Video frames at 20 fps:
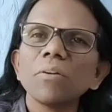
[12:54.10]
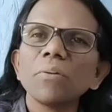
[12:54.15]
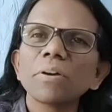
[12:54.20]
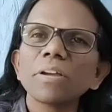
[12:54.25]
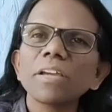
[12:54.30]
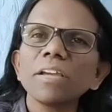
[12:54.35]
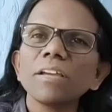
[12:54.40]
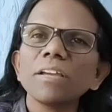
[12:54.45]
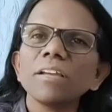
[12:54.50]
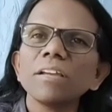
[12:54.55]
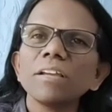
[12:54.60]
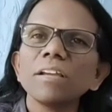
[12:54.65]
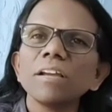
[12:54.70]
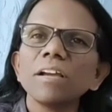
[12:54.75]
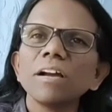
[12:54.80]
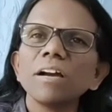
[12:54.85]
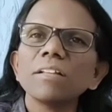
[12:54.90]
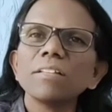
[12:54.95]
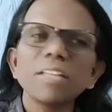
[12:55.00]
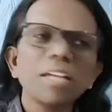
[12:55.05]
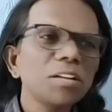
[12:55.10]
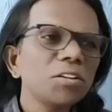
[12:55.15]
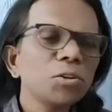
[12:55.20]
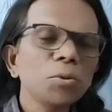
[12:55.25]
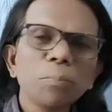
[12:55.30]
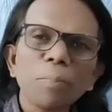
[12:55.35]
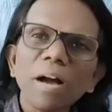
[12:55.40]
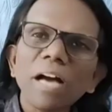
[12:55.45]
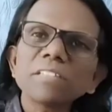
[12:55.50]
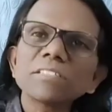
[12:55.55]
okay, then
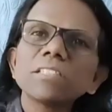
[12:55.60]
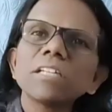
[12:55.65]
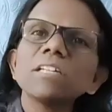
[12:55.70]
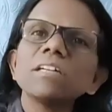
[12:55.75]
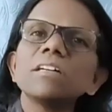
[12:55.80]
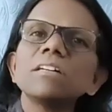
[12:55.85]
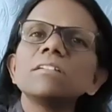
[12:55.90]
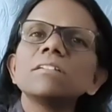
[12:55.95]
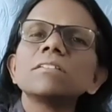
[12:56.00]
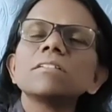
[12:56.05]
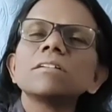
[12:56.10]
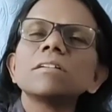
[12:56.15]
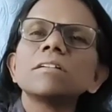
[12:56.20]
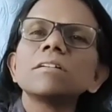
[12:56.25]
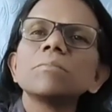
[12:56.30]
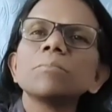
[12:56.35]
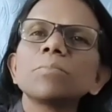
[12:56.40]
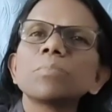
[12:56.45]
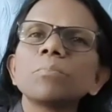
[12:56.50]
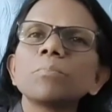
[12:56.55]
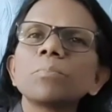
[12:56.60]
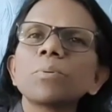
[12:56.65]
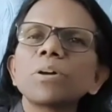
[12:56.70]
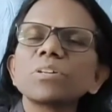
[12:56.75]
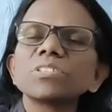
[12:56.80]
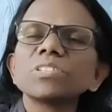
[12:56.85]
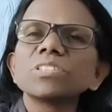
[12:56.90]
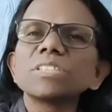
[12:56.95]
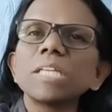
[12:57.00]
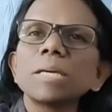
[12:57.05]
you pass the
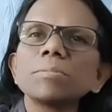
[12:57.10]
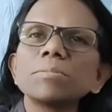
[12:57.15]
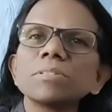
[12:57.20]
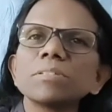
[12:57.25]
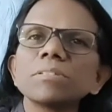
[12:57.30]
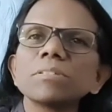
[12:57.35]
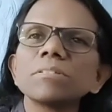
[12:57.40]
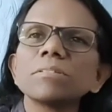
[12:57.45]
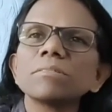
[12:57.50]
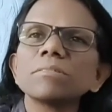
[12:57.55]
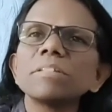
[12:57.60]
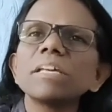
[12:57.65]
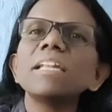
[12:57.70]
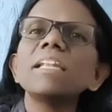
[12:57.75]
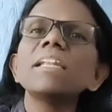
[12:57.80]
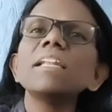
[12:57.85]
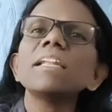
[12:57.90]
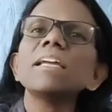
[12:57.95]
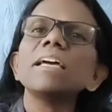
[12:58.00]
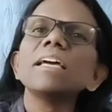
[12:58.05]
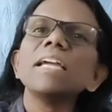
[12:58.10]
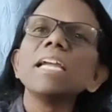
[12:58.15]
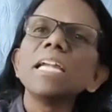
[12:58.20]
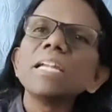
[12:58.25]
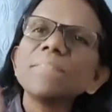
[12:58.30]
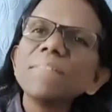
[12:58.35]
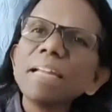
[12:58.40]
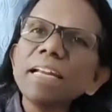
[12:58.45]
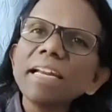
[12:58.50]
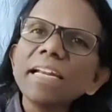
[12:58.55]
process steps, then
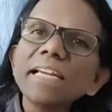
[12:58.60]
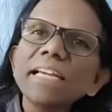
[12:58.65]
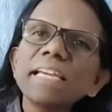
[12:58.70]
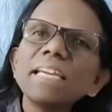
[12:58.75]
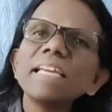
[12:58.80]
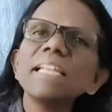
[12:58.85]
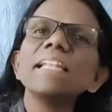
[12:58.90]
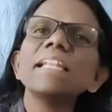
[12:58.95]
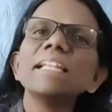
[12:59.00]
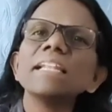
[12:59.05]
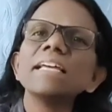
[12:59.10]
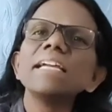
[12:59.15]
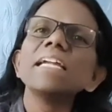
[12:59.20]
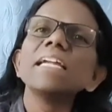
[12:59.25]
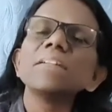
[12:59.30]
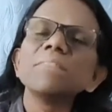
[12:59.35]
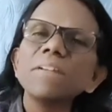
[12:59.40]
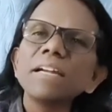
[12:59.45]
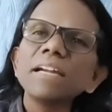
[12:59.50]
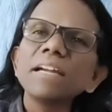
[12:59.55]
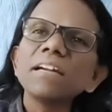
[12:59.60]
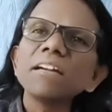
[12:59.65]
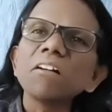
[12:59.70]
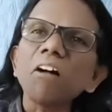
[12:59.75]
it will